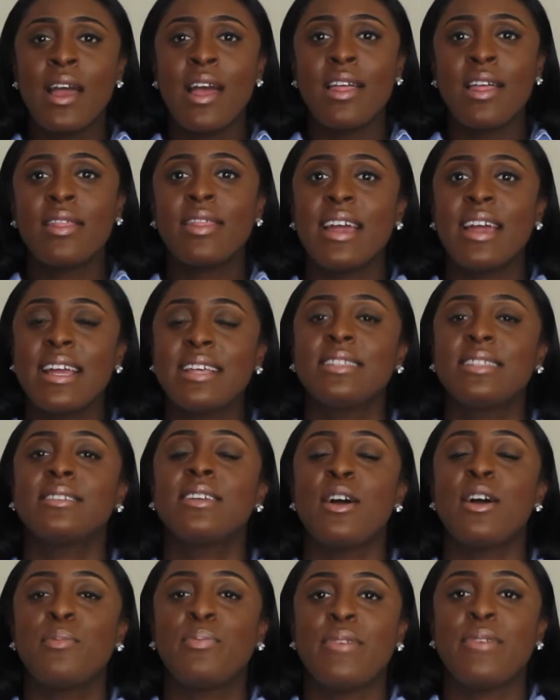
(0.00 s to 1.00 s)
There isn't
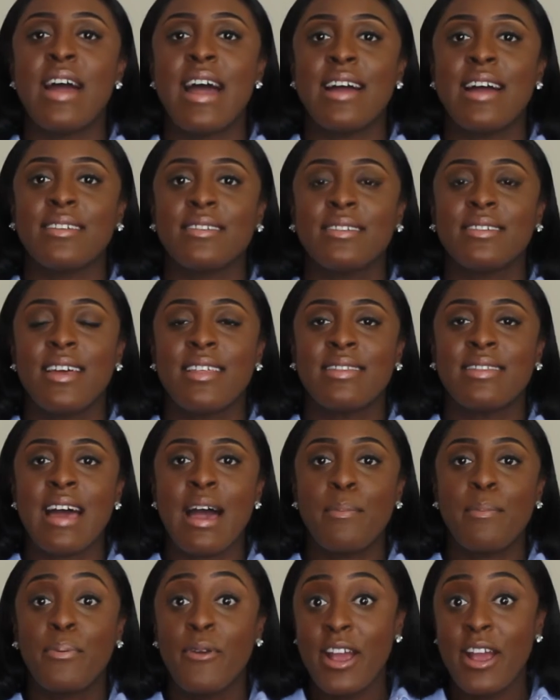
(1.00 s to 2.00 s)
a brand
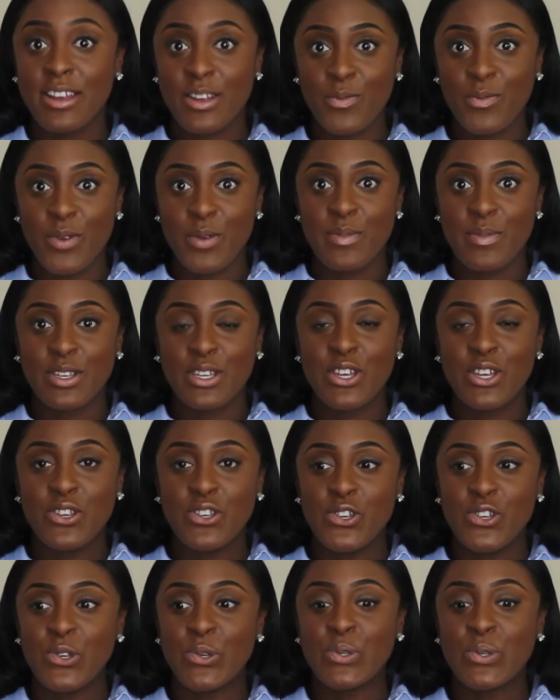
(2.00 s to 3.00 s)
that pregnant women can
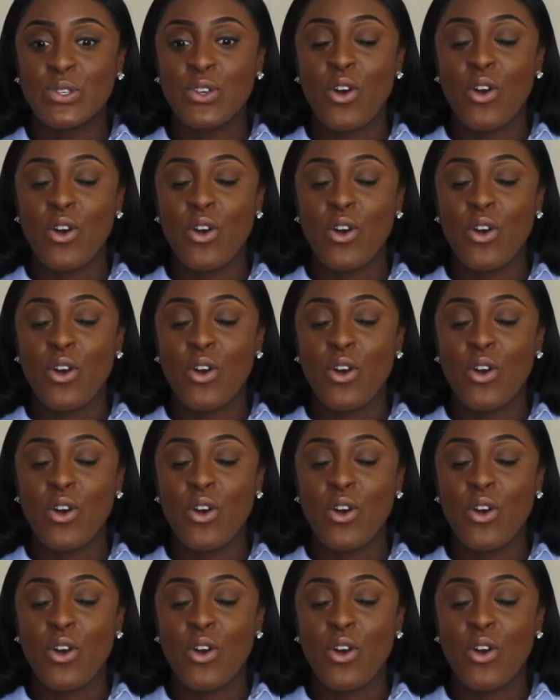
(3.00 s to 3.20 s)
use